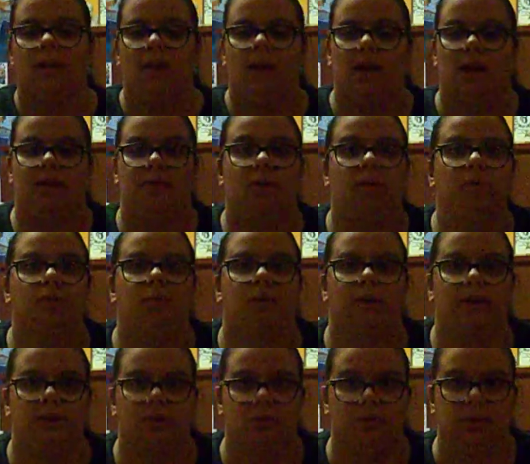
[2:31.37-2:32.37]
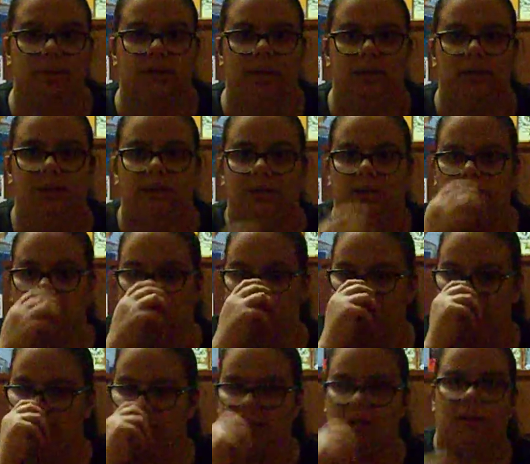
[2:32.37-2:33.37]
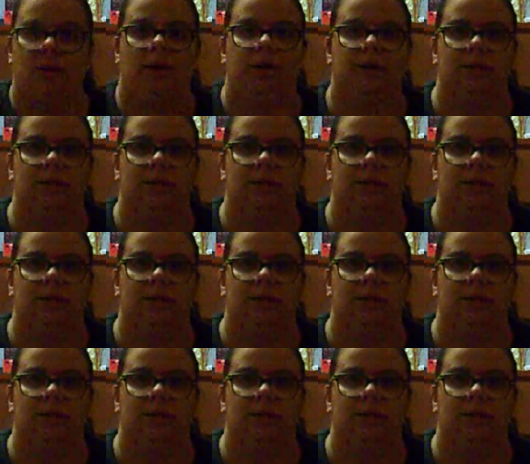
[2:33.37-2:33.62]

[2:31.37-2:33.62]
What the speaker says: And I've always wanted to read it, since I got